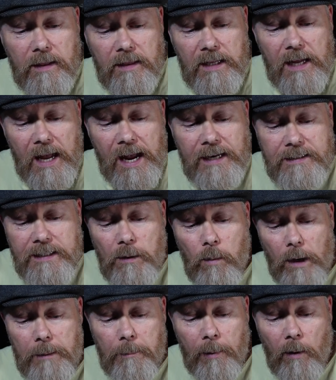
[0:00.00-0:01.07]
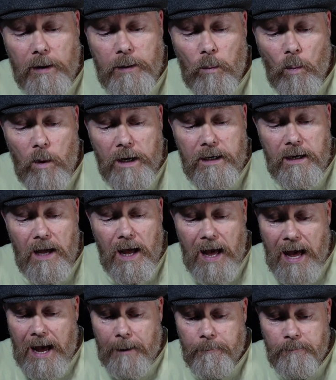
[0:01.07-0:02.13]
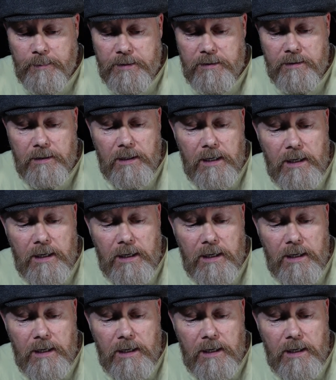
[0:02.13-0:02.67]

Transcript: the 81.1 amps